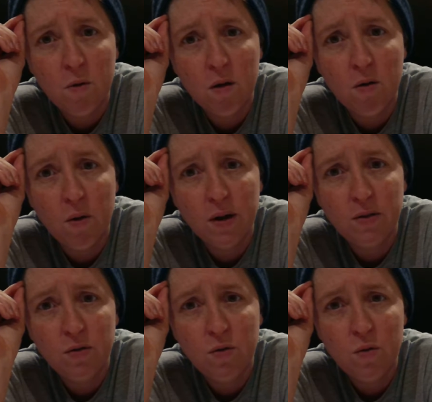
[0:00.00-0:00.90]
We're going
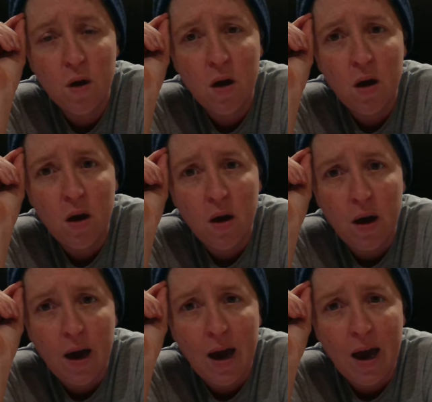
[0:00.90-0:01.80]
to
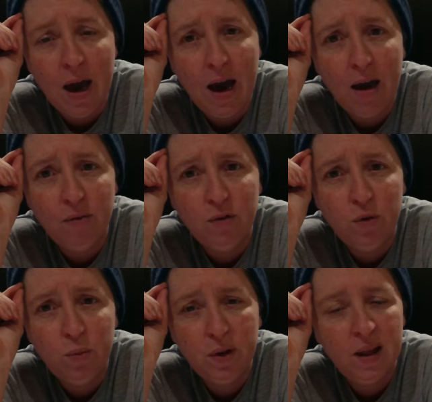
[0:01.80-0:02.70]
have to